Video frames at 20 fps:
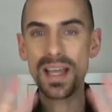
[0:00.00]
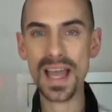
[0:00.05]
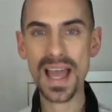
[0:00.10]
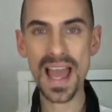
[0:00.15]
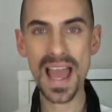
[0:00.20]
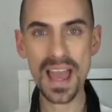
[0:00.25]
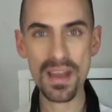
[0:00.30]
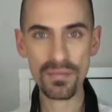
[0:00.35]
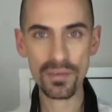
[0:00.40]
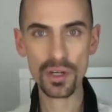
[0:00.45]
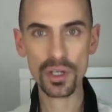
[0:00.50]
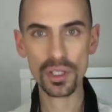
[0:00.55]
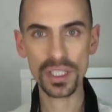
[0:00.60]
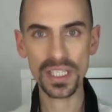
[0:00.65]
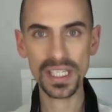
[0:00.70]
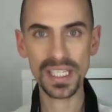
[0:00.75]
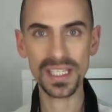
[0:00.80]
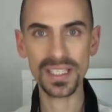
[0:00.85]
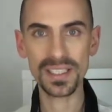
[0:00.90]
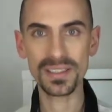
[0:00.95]
ever
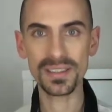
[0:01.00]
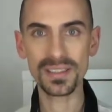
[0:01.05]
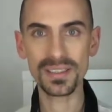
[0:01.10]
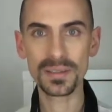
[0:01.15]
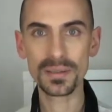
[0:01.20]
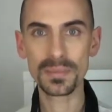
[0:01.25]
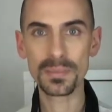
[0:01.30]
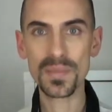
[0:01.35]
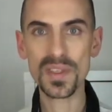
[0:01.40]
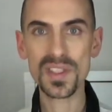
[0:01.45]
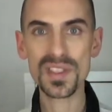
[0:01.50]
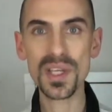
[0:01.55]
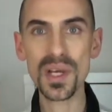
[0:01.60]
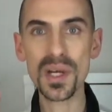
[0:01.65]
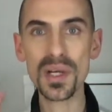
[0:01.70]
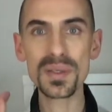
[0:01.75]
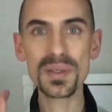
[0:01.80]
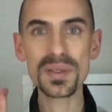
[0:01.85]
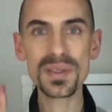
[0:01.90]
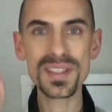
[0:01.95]
again.
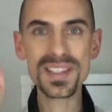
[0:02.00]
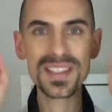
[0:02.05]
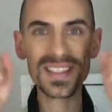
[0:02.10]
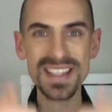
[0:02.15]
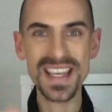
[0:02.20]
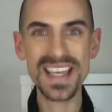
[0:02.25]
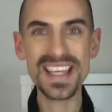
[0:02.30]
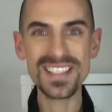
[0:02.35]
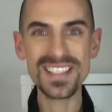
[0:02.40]
So stay